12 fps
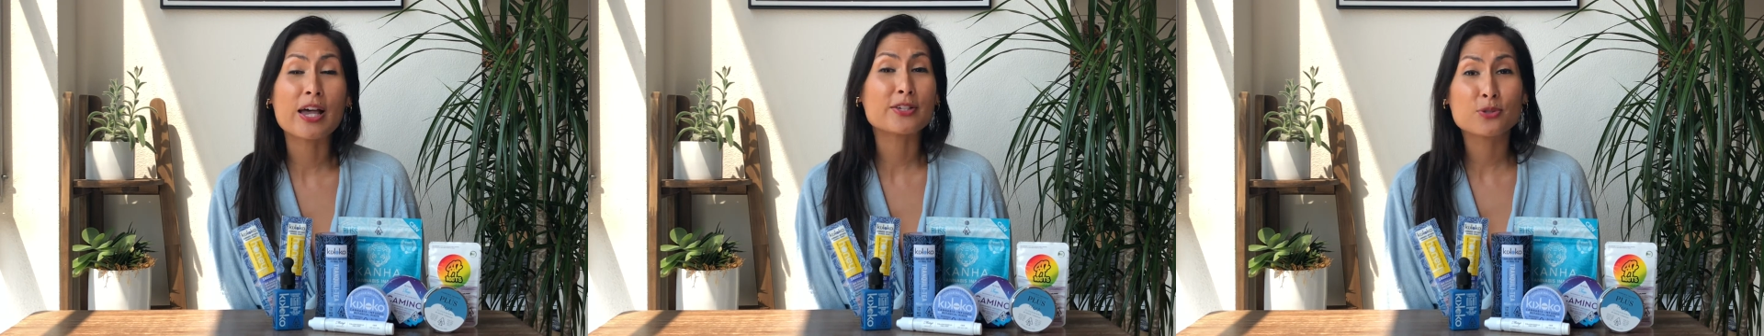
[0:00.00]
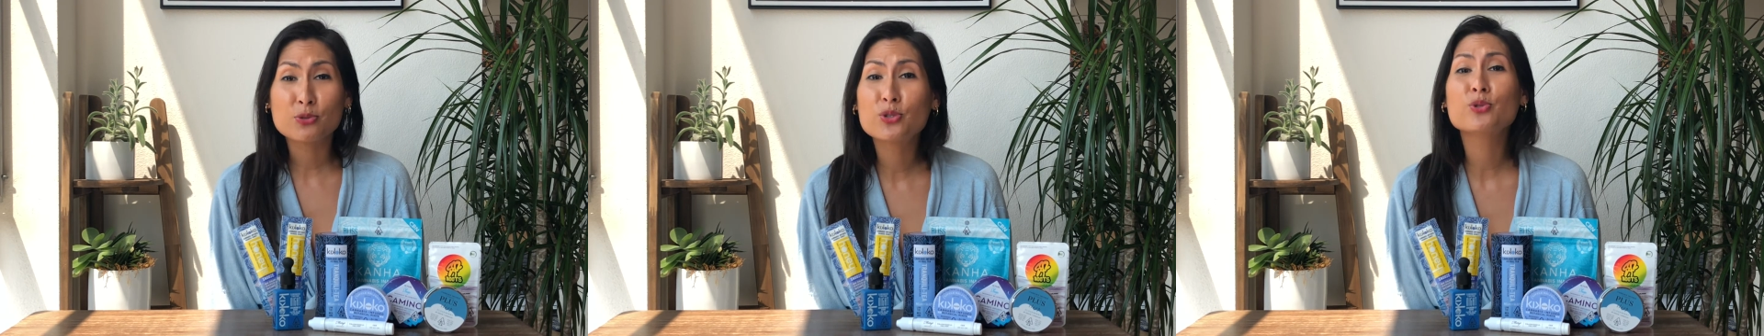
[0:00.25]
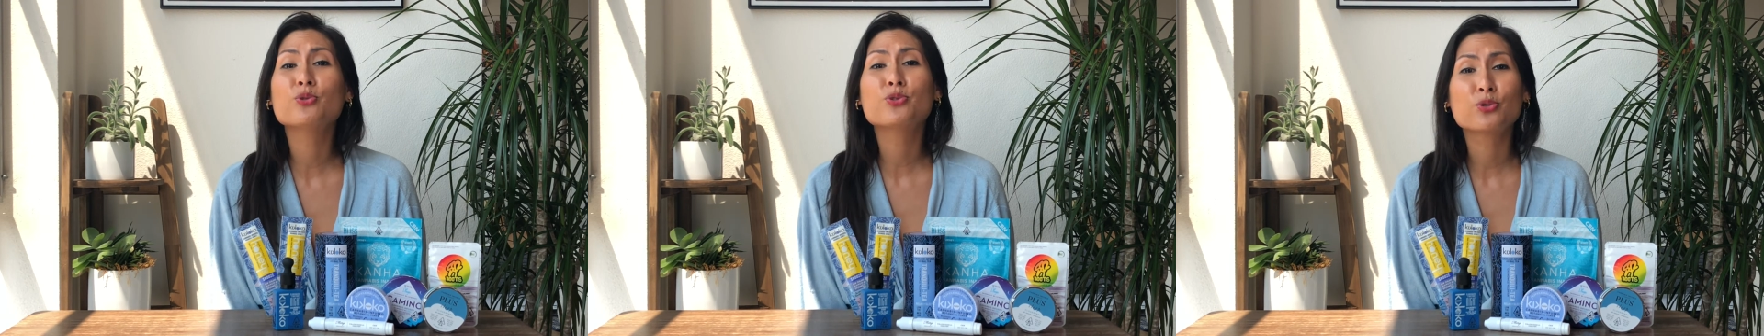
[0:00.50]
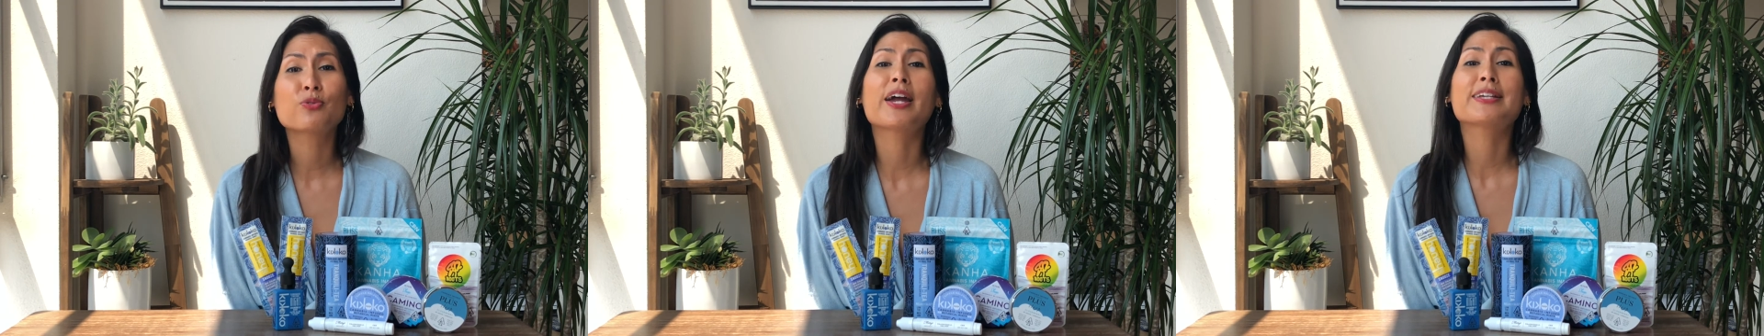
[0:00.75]
as you choose
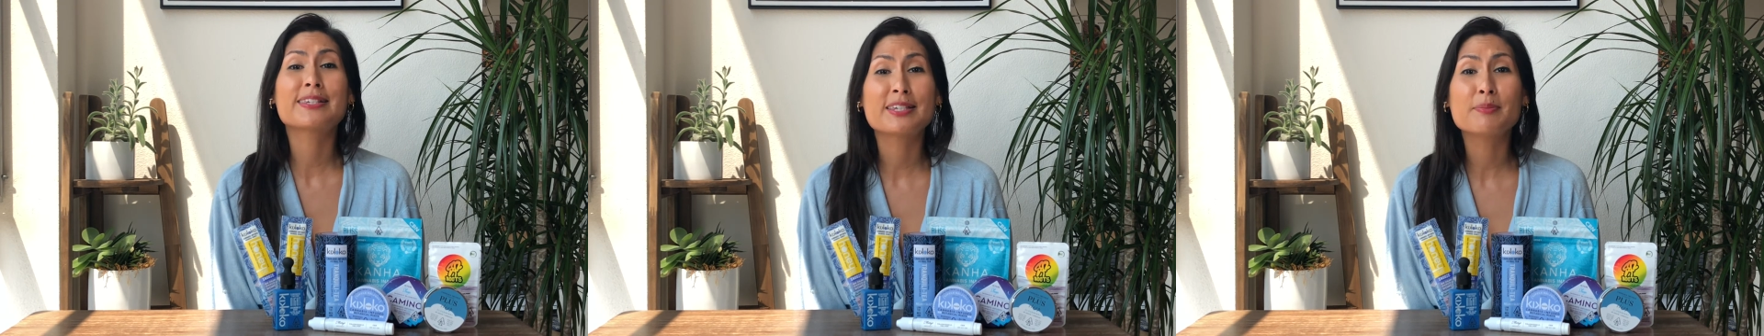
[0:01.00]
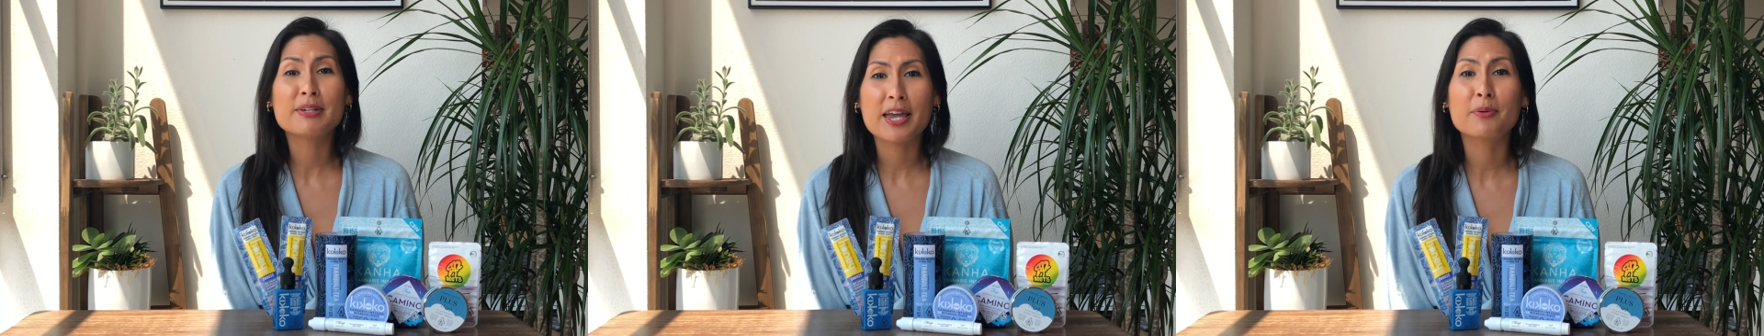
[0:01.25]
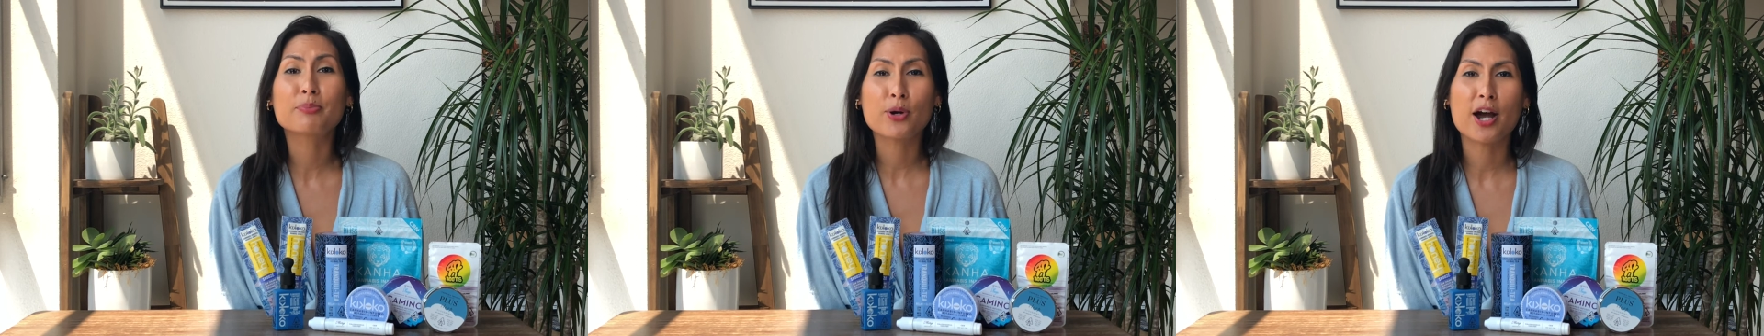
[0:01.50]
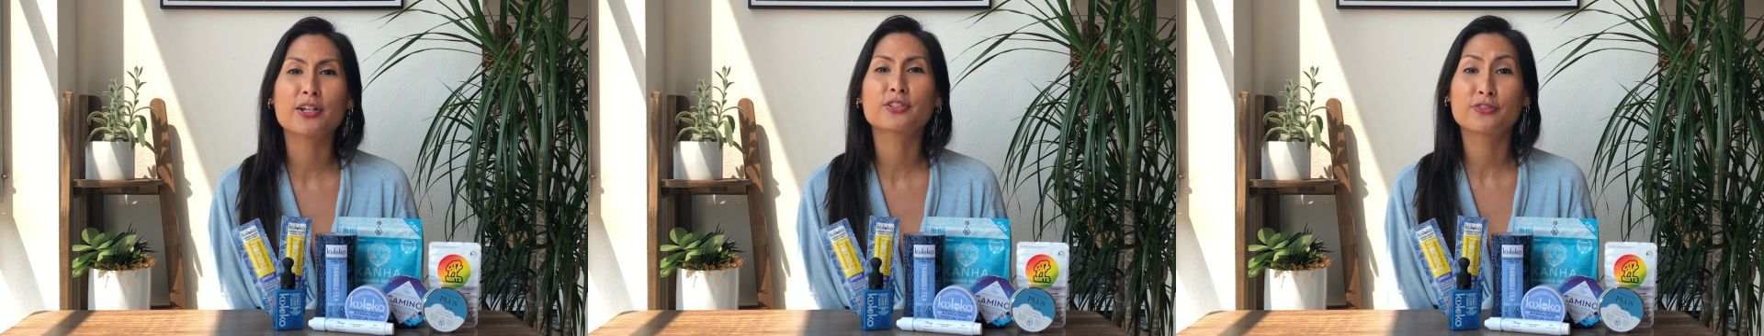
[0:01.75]
the right CBN
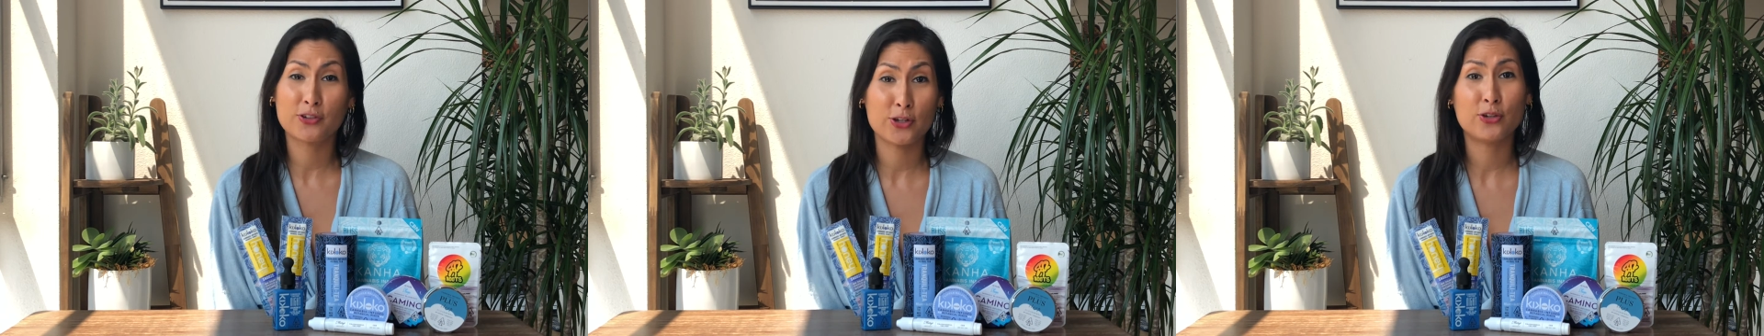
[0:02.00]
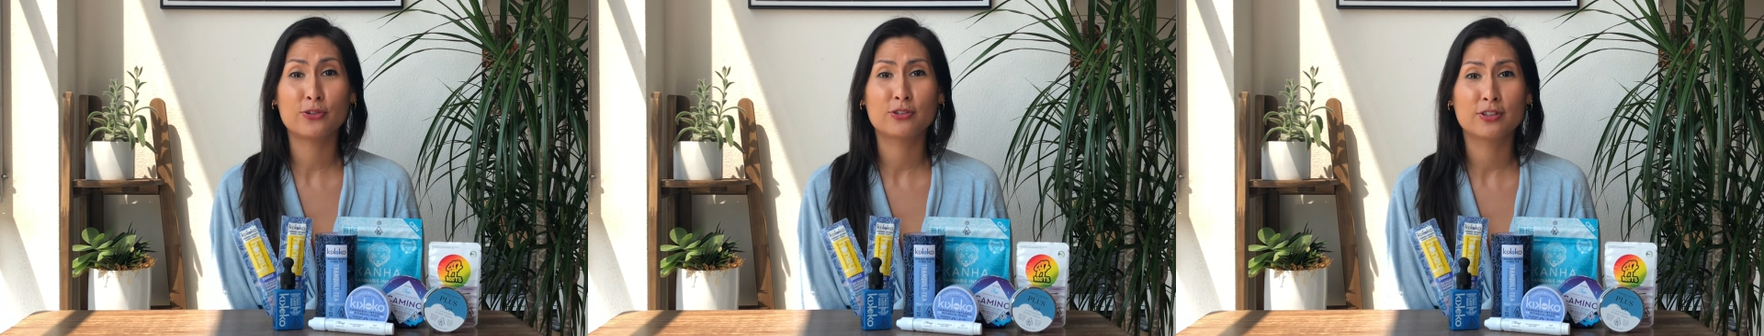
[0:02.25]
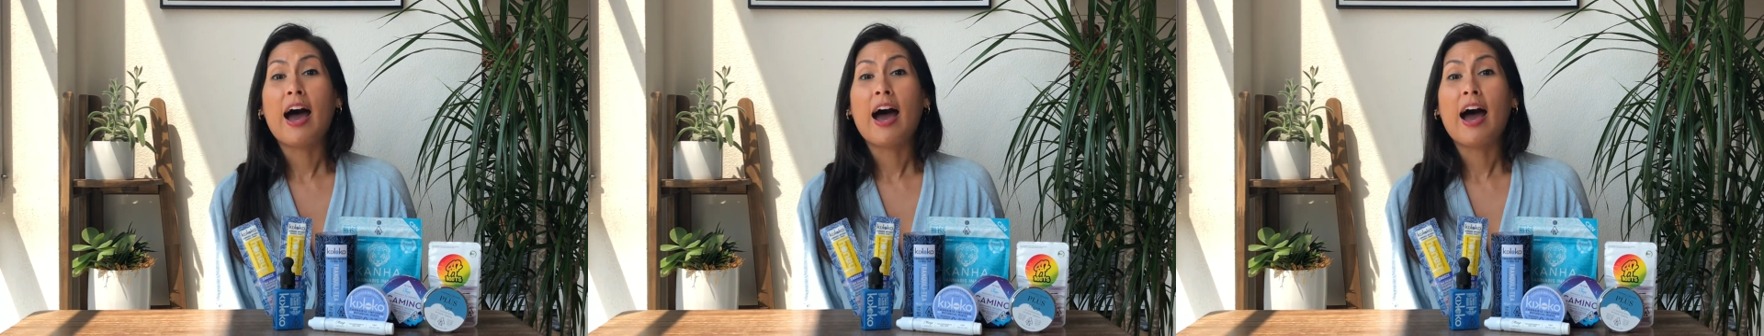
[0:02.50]
product for you.